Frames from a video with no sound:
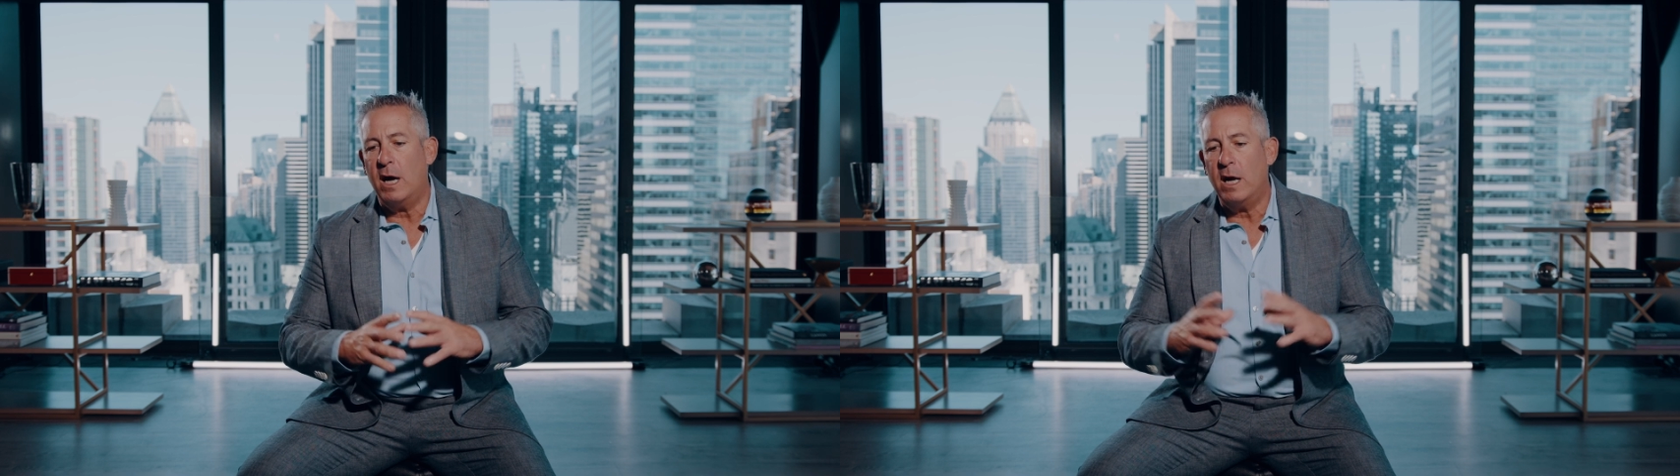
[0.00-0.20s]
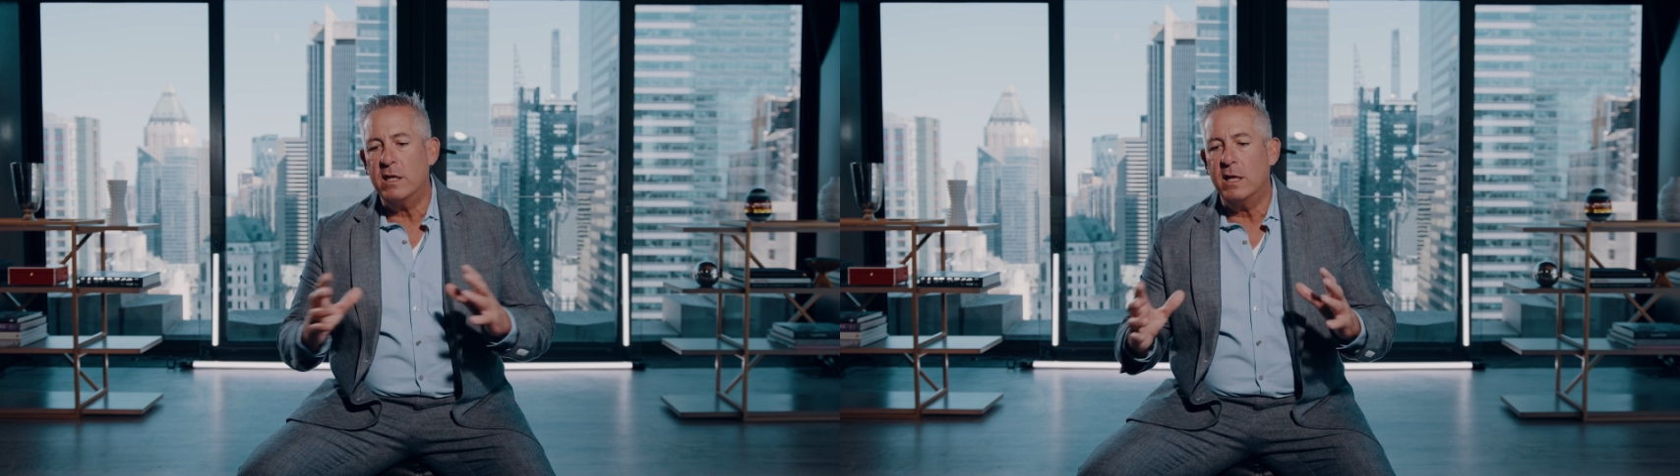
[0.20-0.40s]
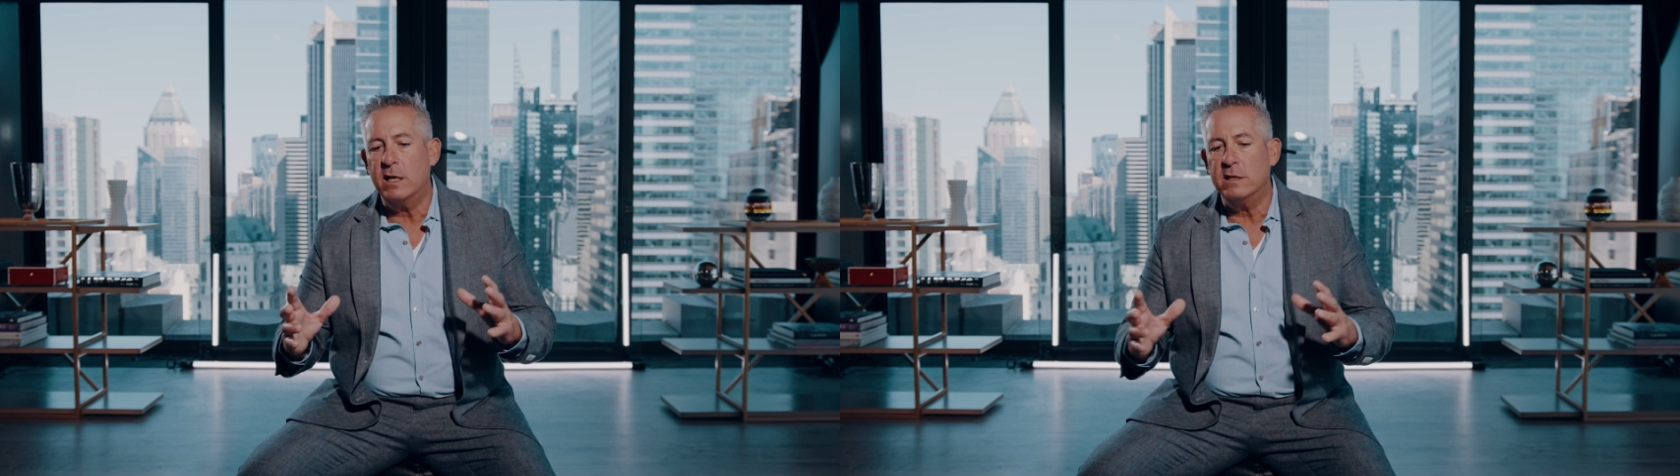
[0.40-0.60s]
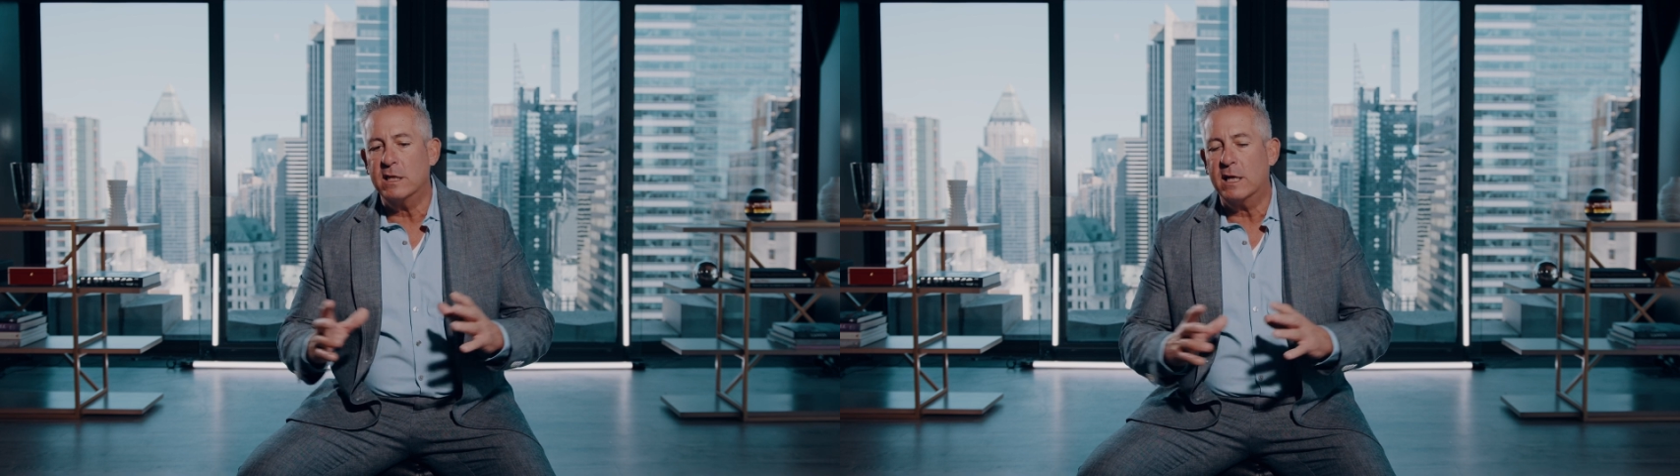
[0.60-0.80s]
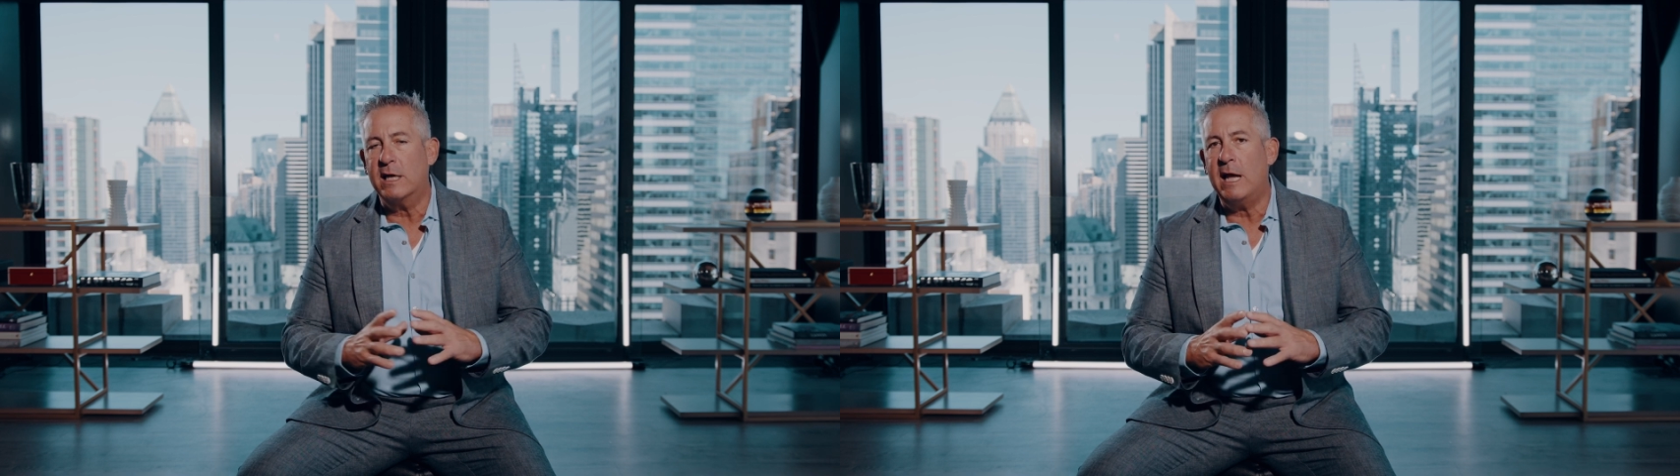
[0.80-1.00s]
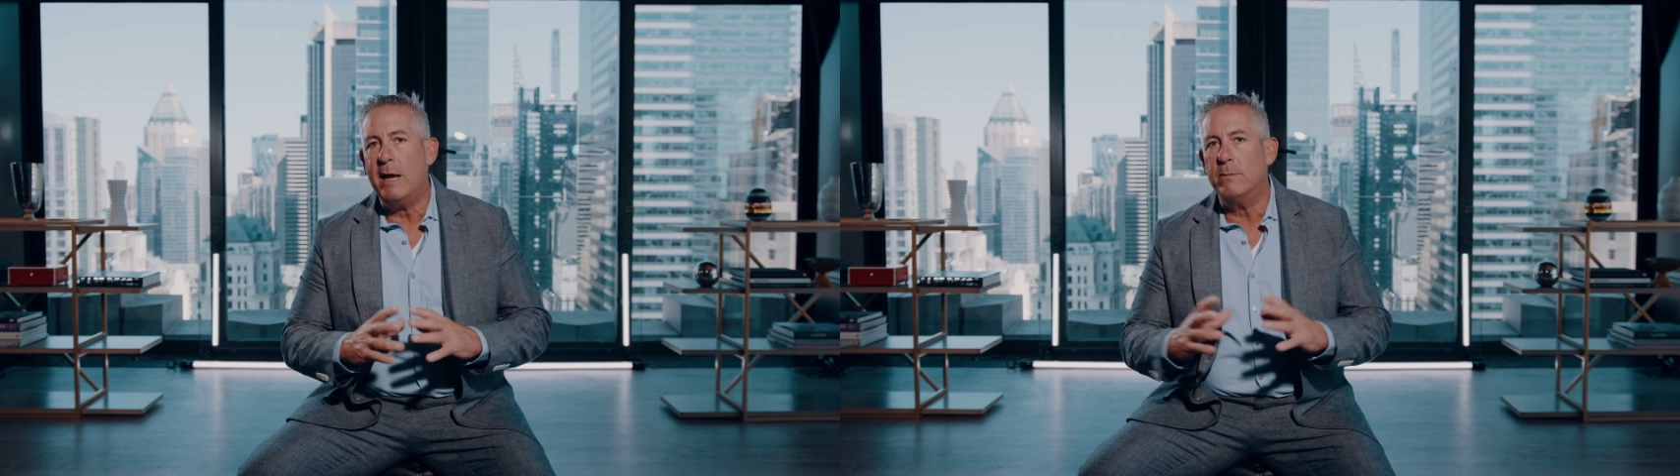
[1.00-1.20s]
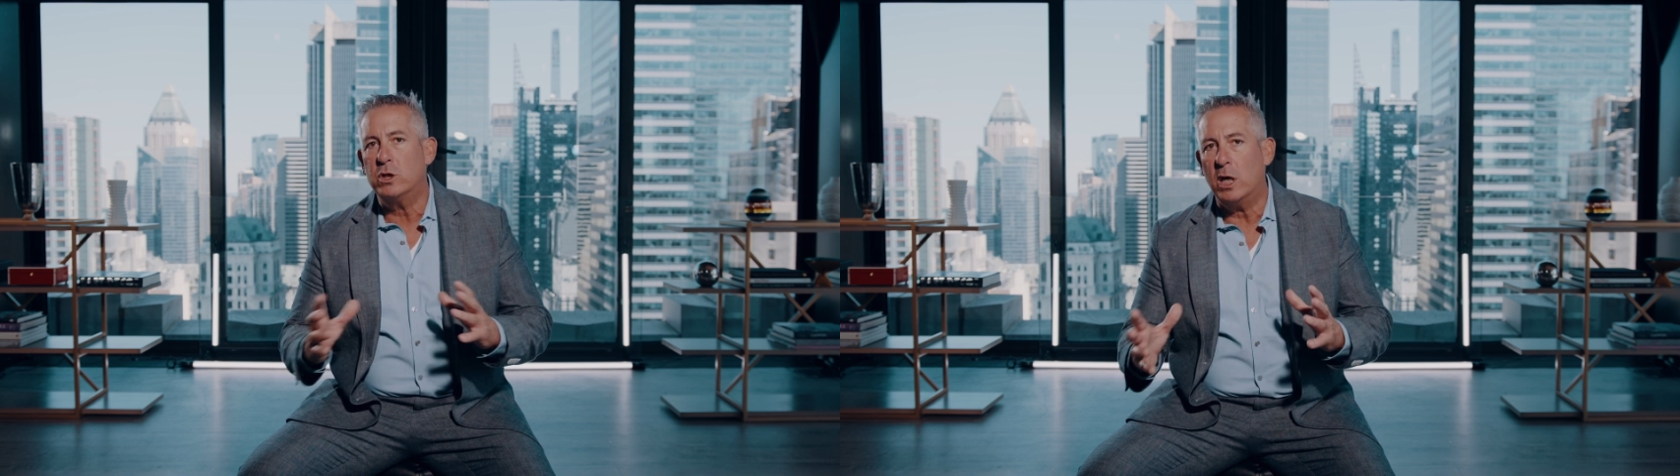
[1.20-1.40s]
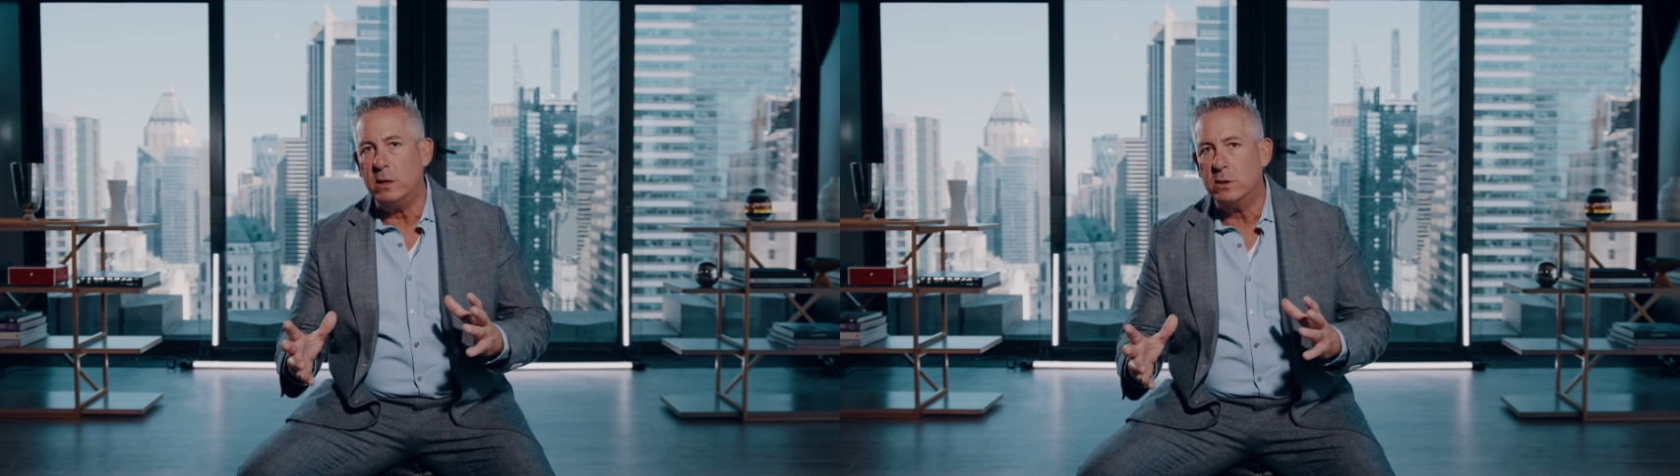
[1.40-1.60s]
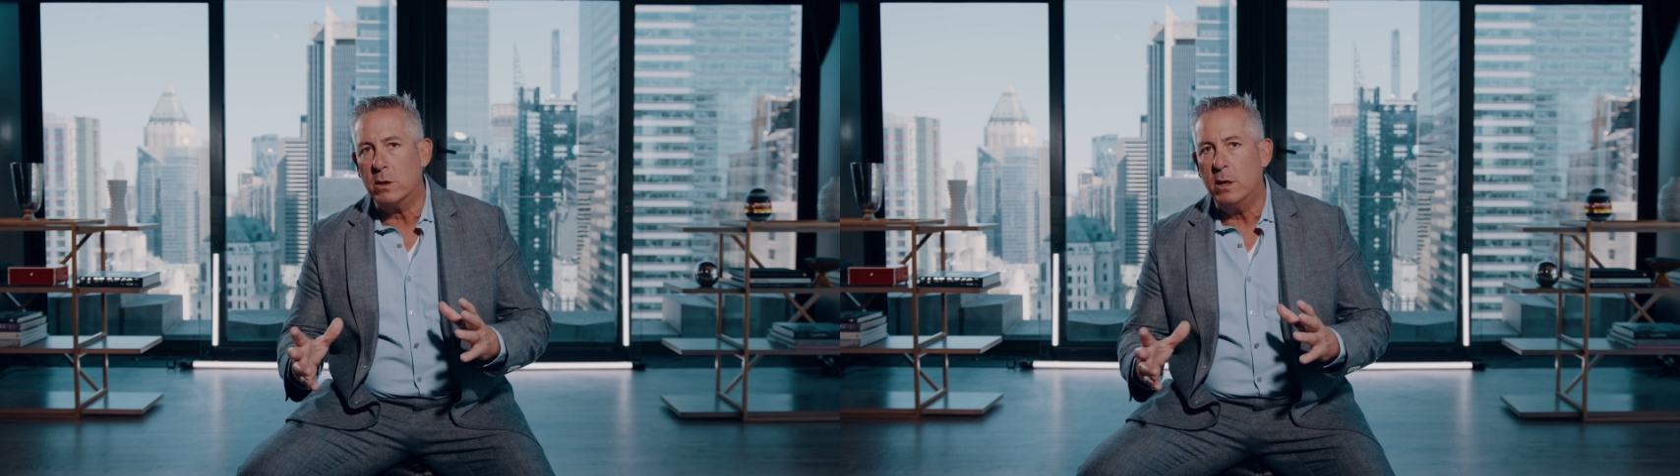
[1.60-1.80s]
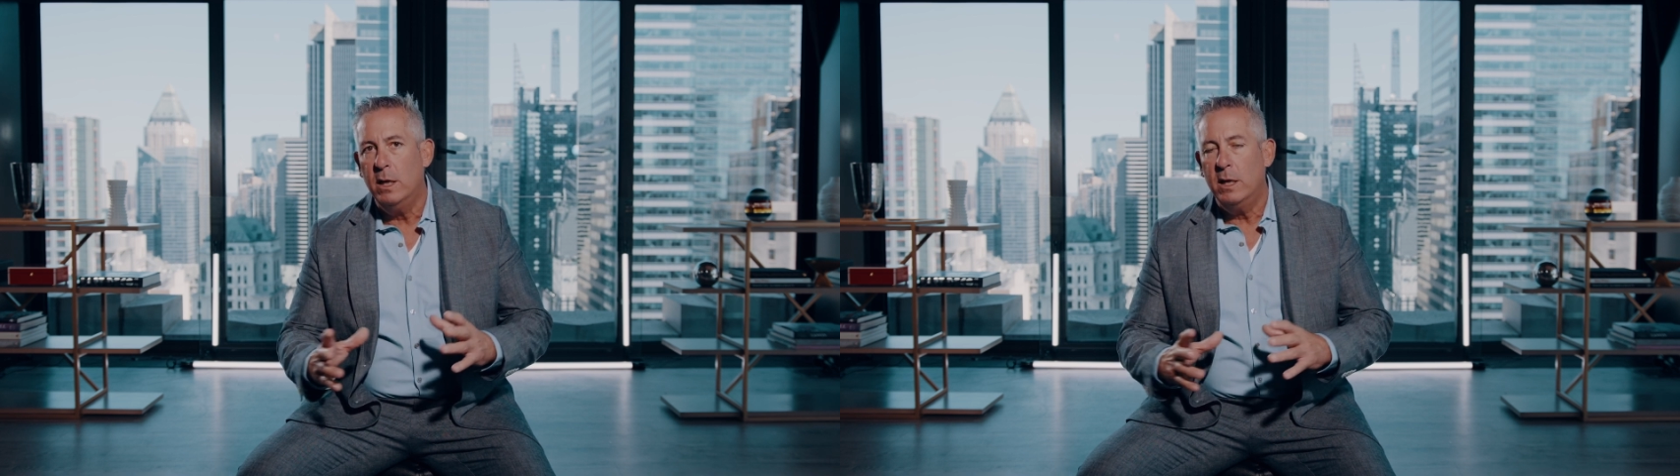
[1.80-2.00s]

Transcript: I think, is a game changer.